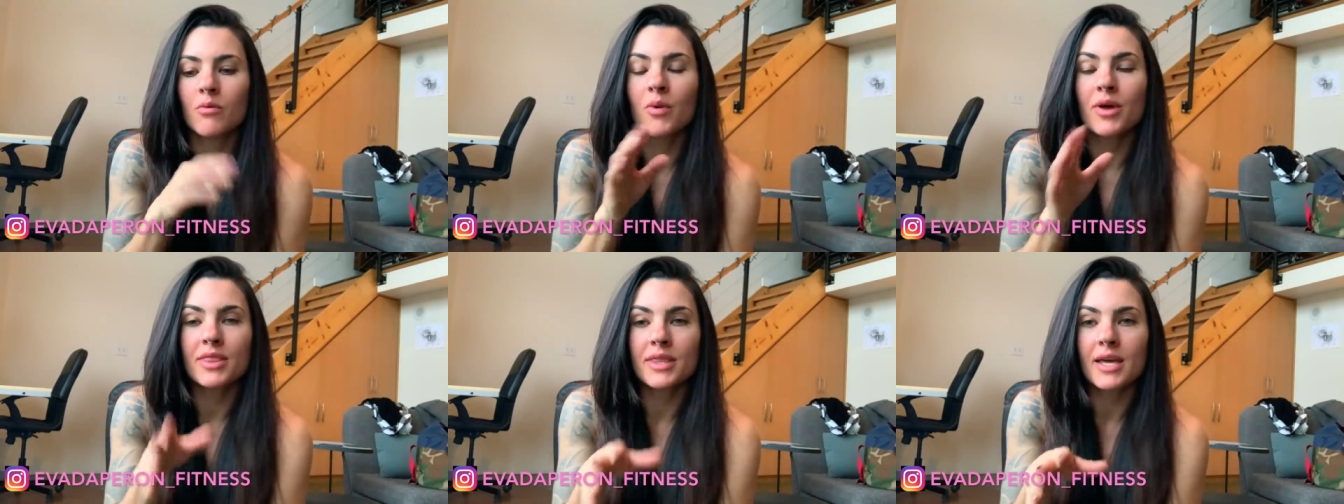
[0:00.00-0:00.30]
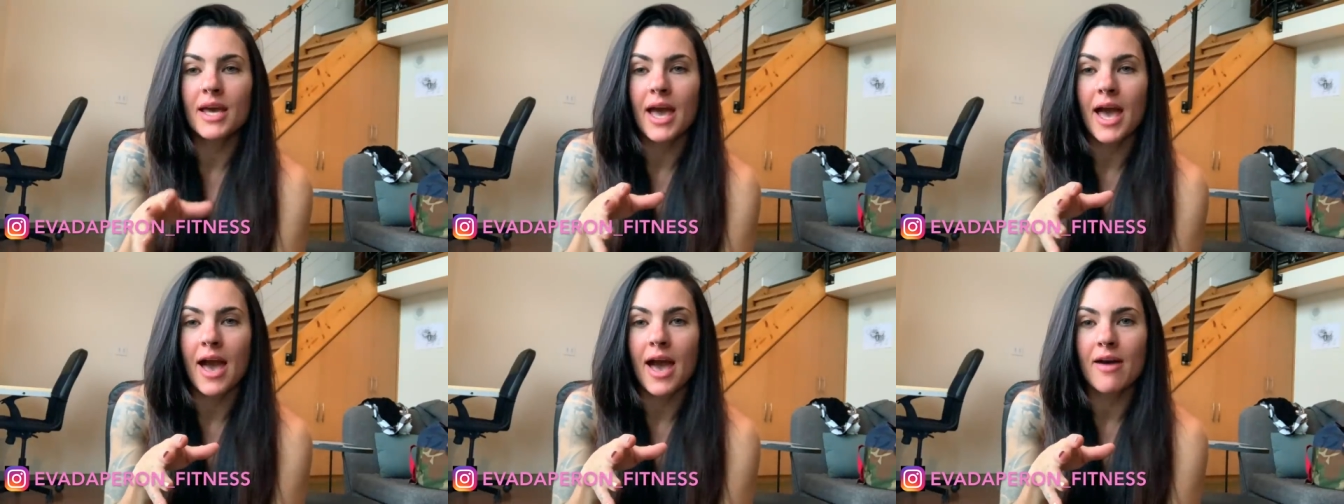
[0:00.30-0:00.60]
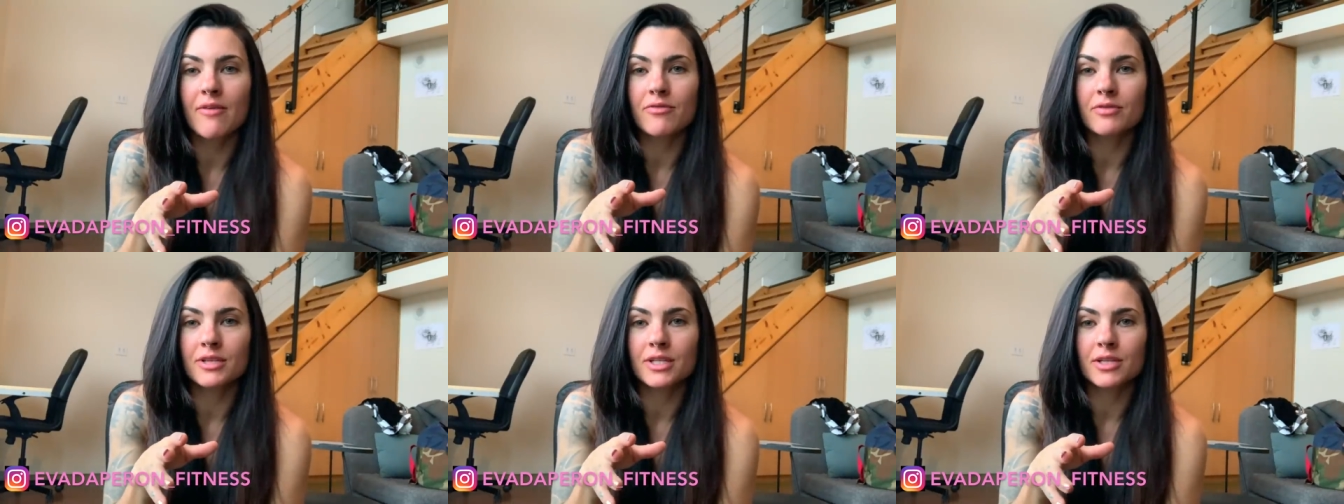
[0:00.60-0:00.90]
One thing I
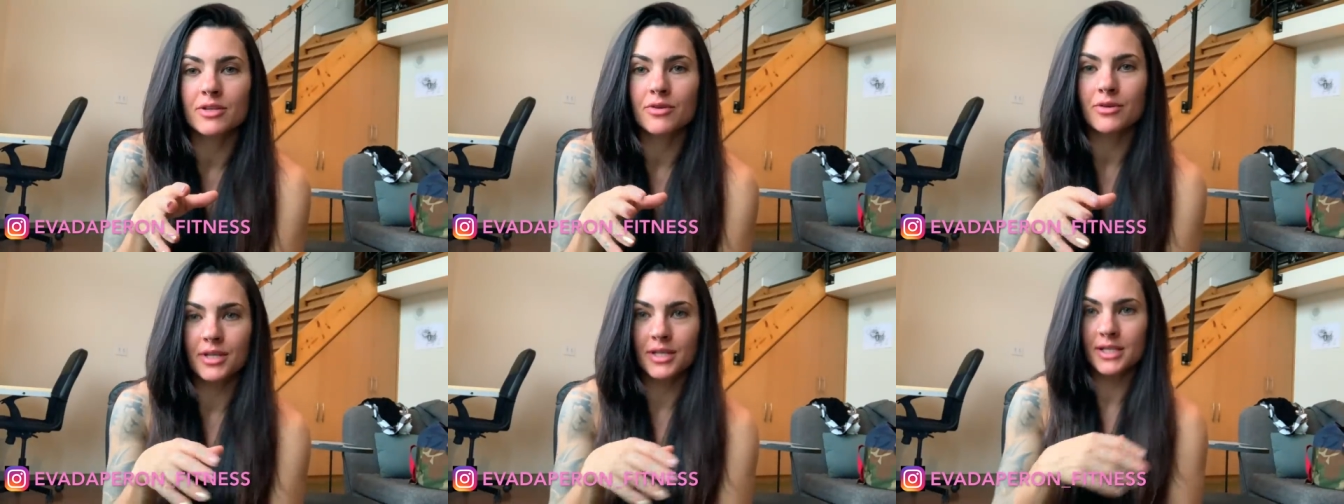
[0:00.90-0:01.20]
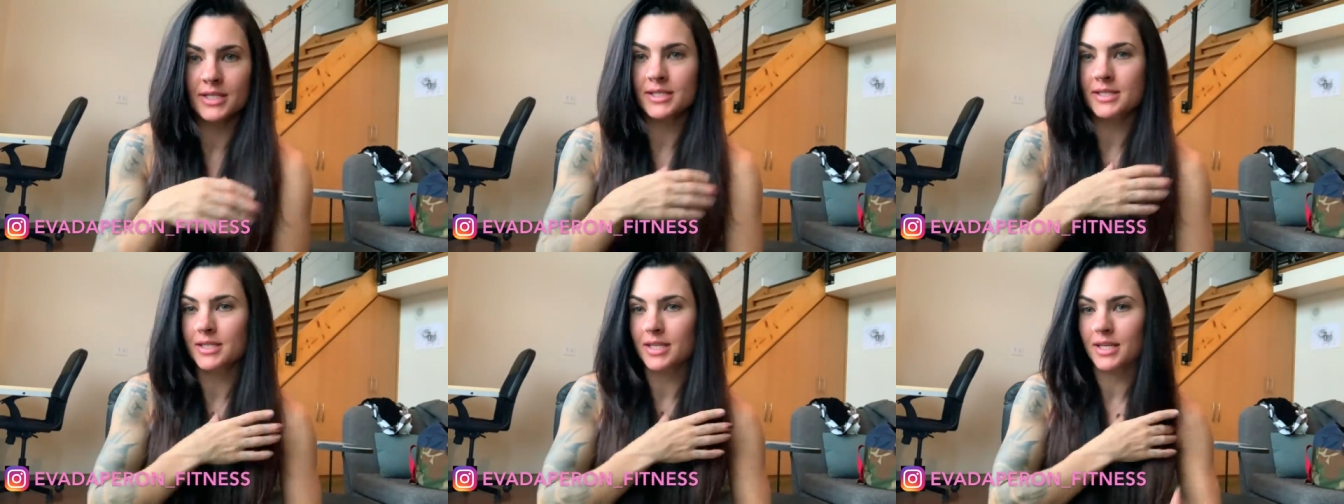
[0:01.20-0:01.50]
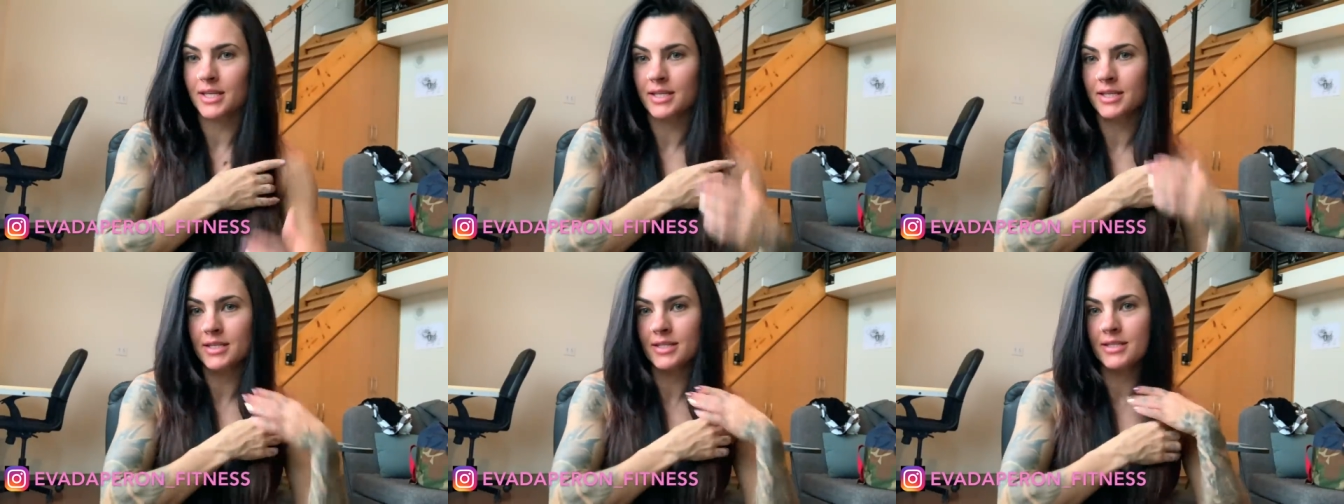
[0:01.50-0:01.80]
have really noticed
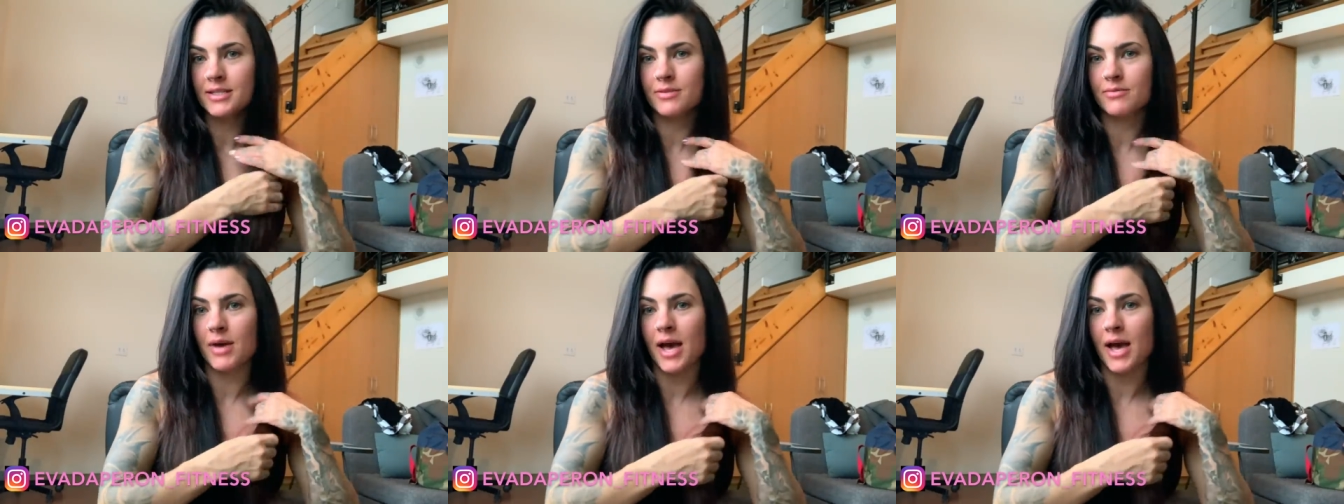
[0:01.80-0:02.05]
is,